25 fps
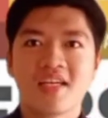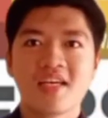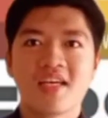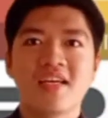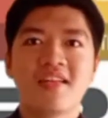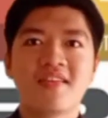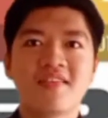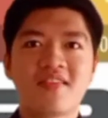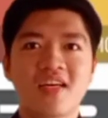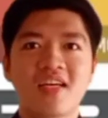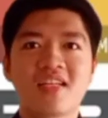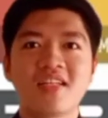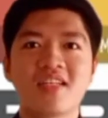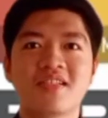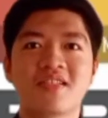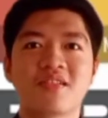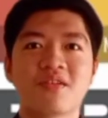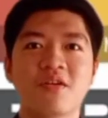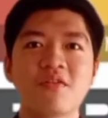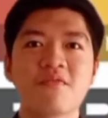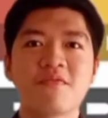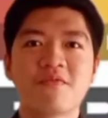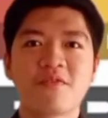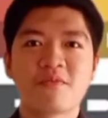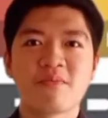And that is
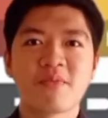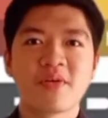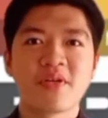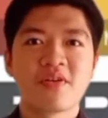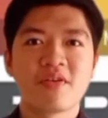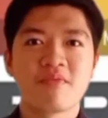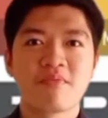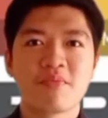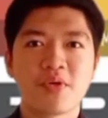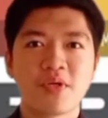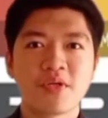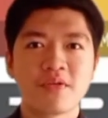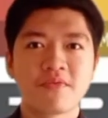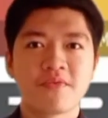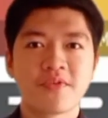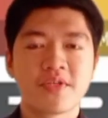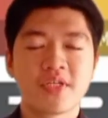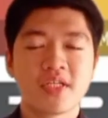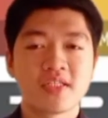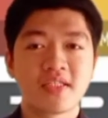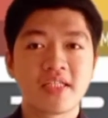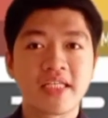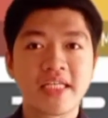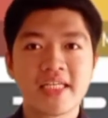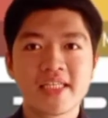all for my report for
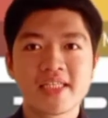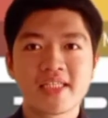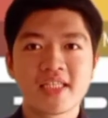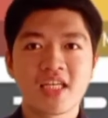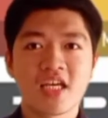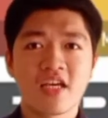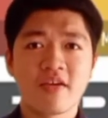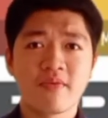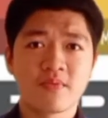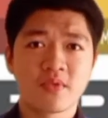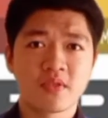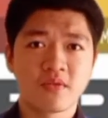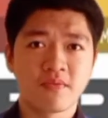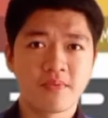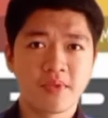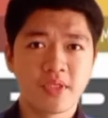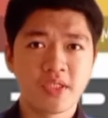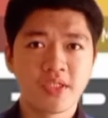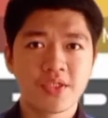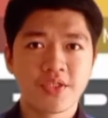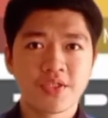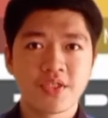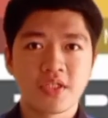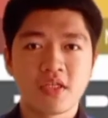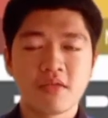the 3 types of
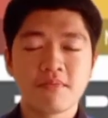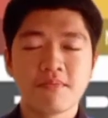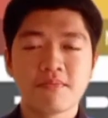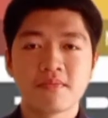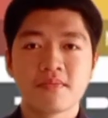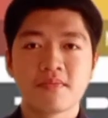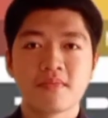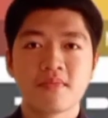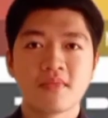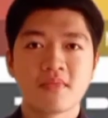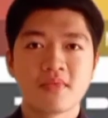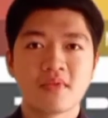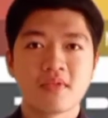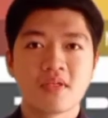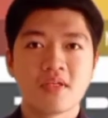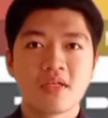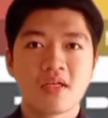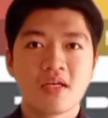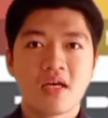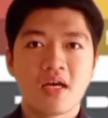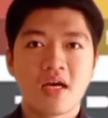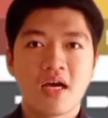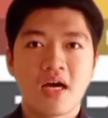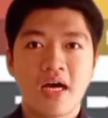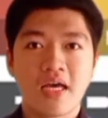leadership.
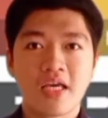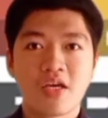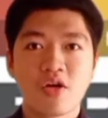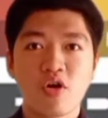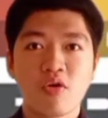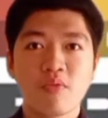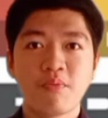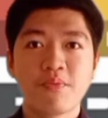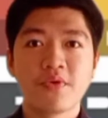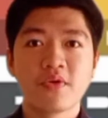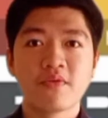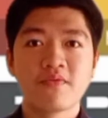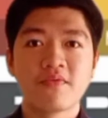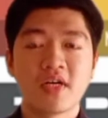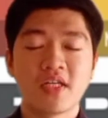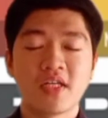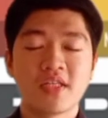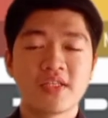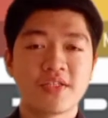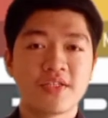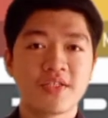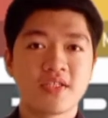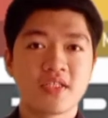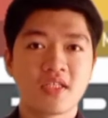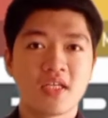I hope you've
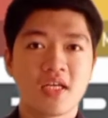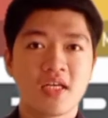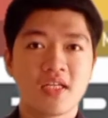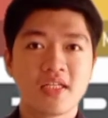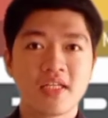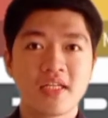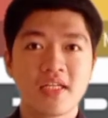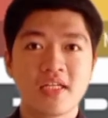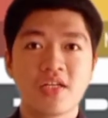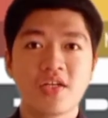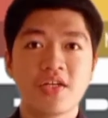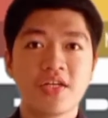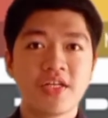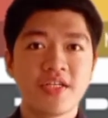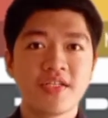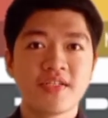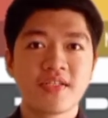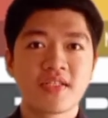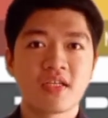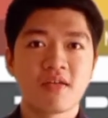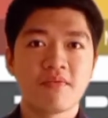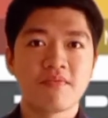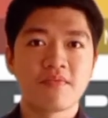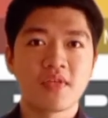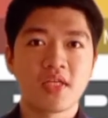understand and learned
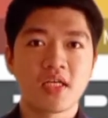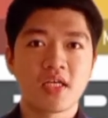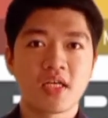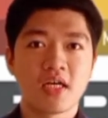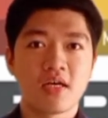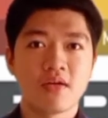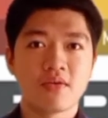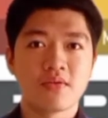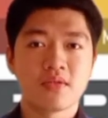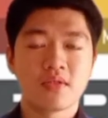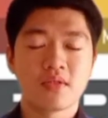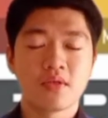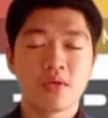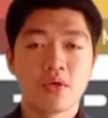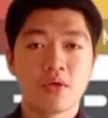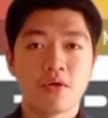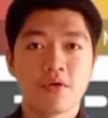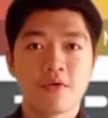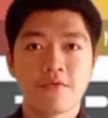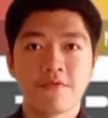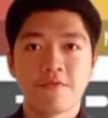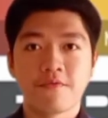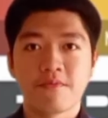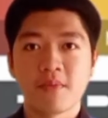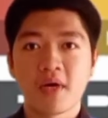something out
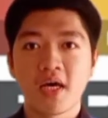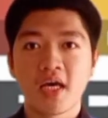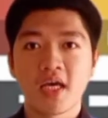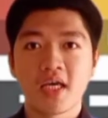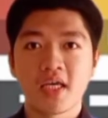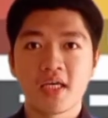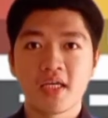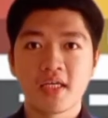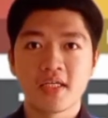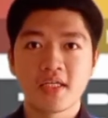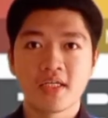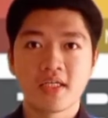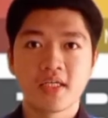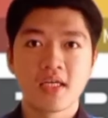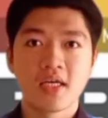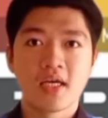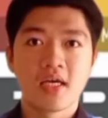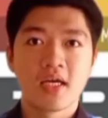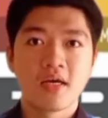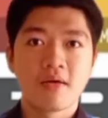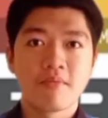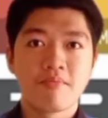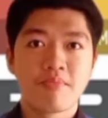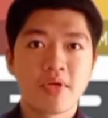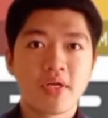of my
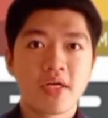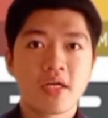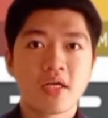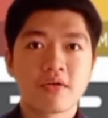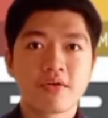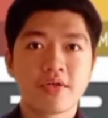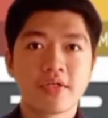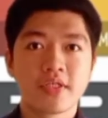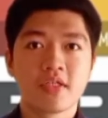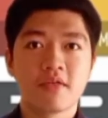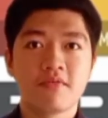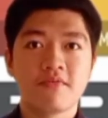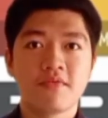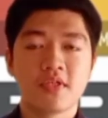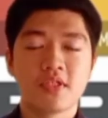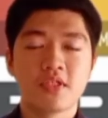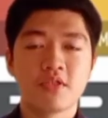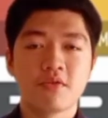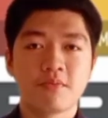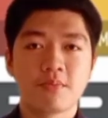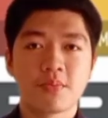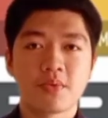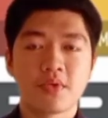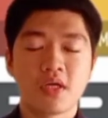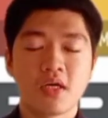pre-recorded
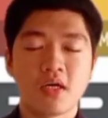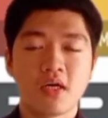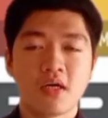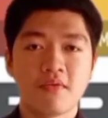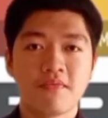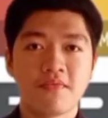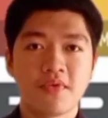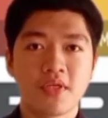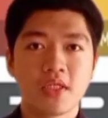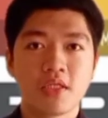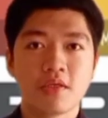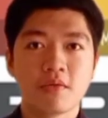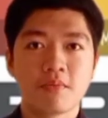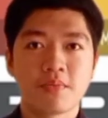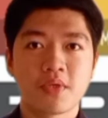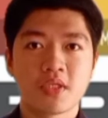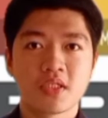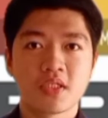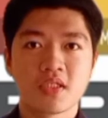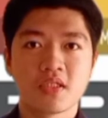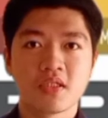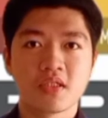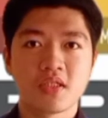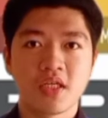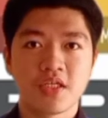video
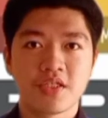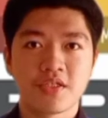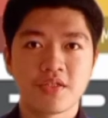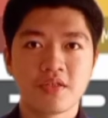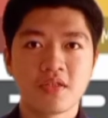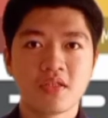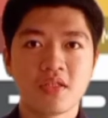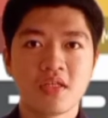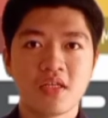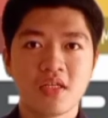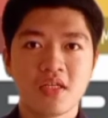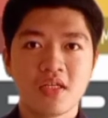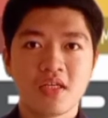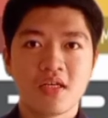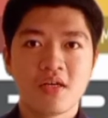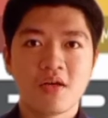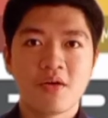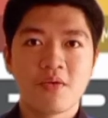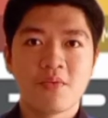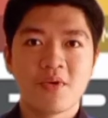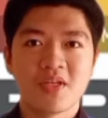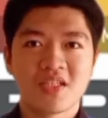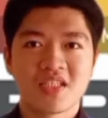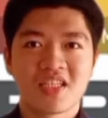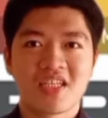presentation.
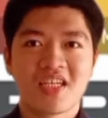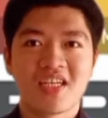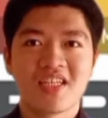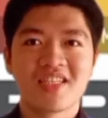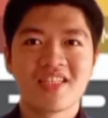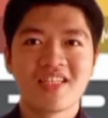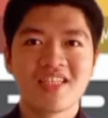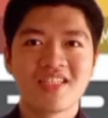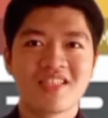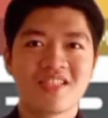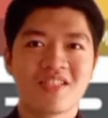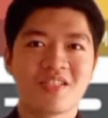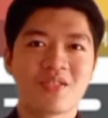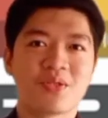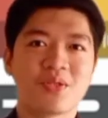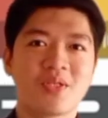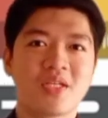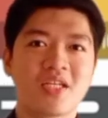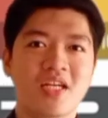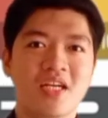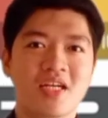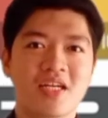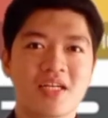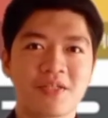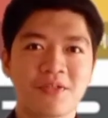Once again, this is
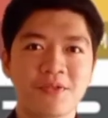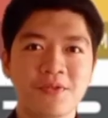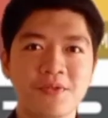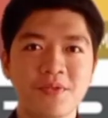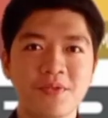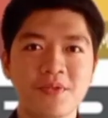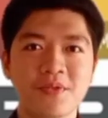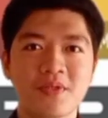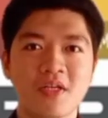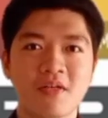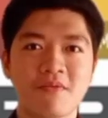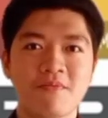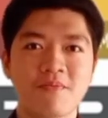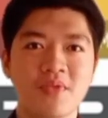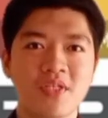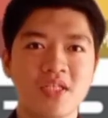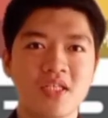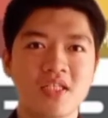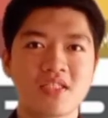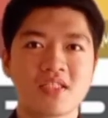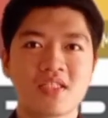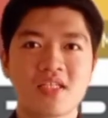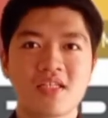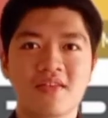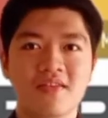Ronel Aragudo, a
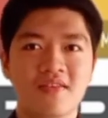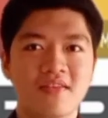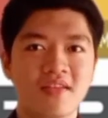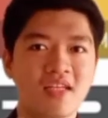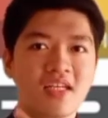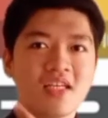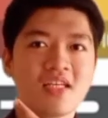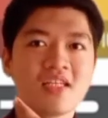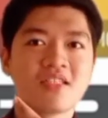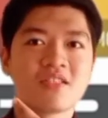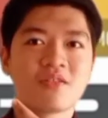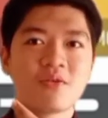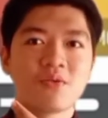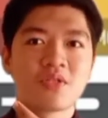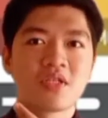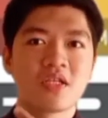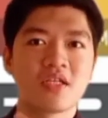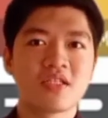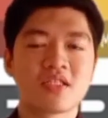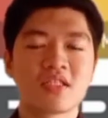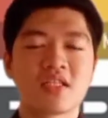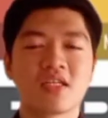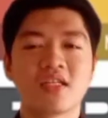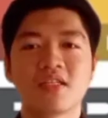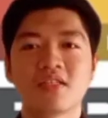BSed 3 Social
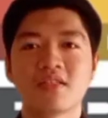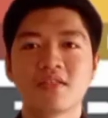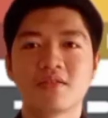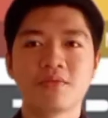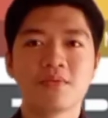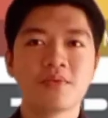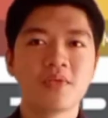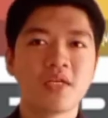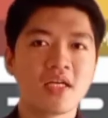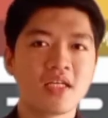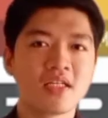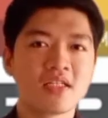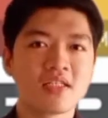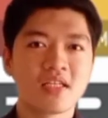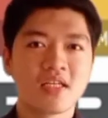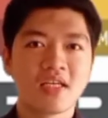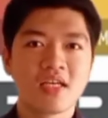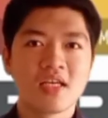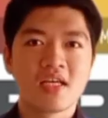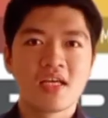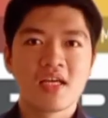Studies student,